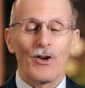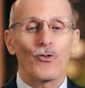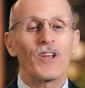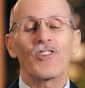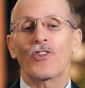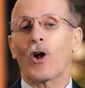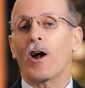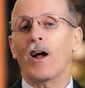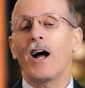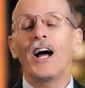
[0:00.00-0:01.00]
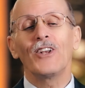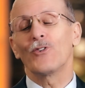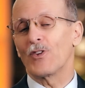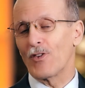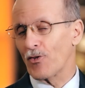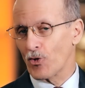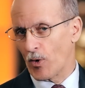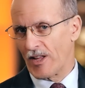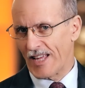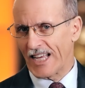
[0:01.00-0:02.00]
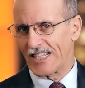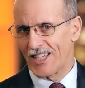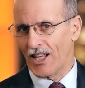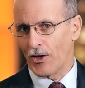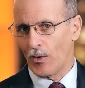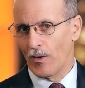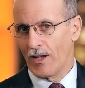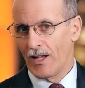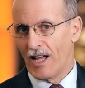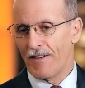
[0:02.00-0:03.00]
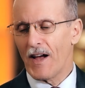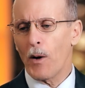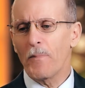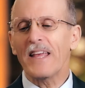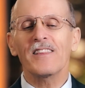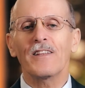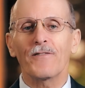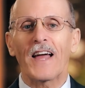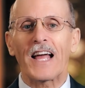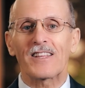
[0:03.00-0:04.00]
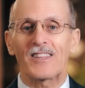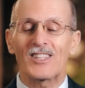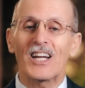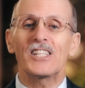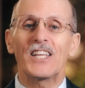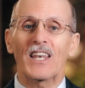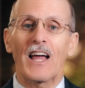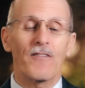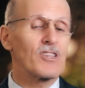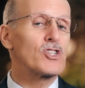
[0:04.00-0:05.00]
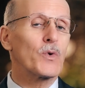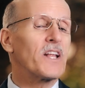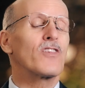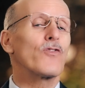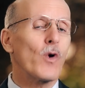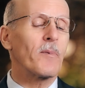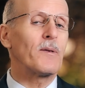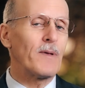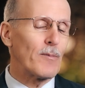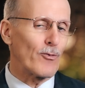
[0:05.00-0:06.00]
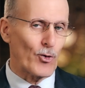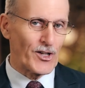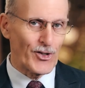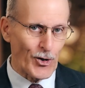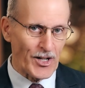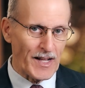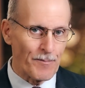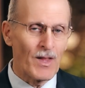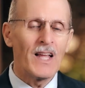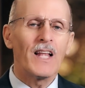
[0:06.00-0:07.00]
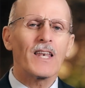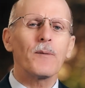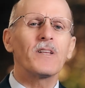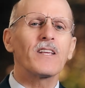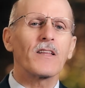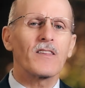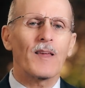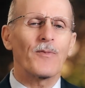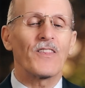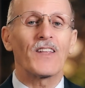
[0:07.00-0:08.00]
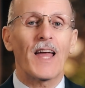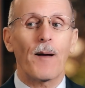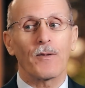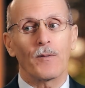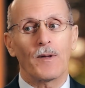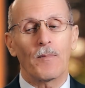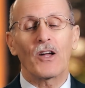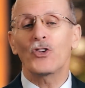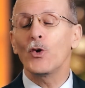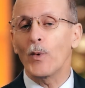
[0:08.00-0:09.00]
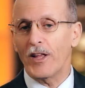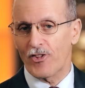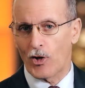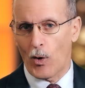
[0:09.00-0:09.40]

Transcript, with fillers: Friends, there are hundreds of stories I could tell you of how Amazing Facts is touching lives and transforming people for eternity. Let me tell you something that happened to me about two weeks